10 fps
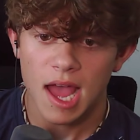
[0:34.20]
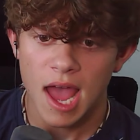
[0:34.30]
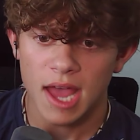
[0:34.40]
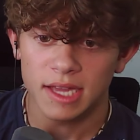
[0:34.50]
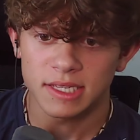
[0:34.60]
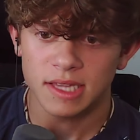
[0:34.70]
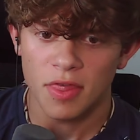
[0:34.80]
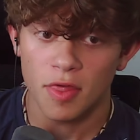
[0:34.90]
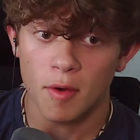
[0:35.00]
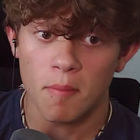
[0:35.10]
as
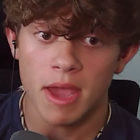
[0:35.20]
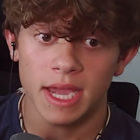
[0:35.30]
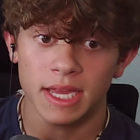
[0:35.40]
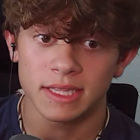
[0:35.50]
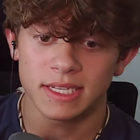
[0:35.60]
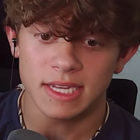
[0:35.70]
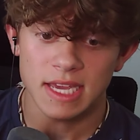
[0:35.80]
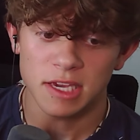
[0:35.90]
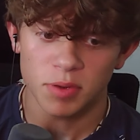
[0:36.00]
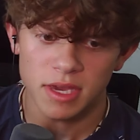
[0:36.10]
the main
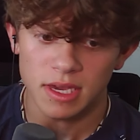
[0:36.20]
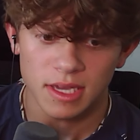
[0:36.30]
sneak peek.